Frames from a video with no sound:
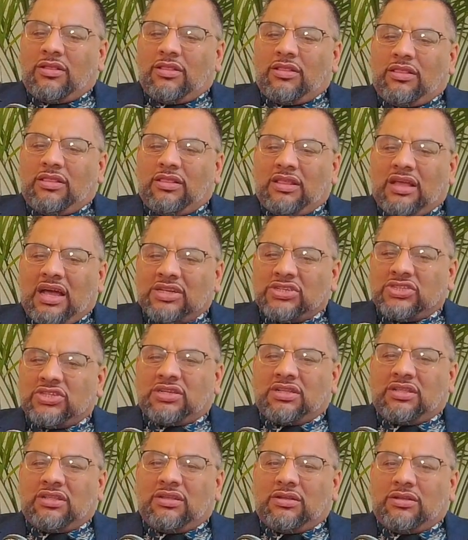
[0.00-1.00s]
logic
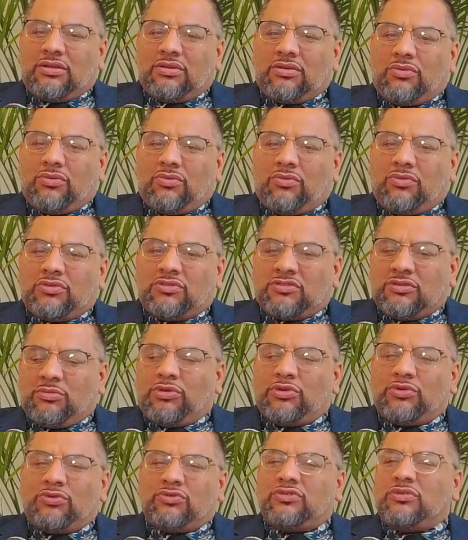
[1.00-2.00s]
with
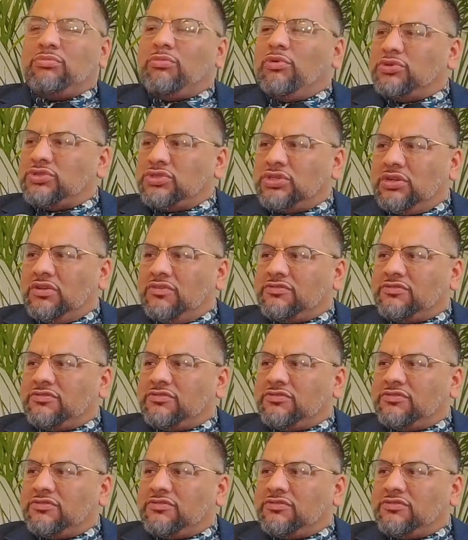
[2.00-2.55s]
someone who's emotional.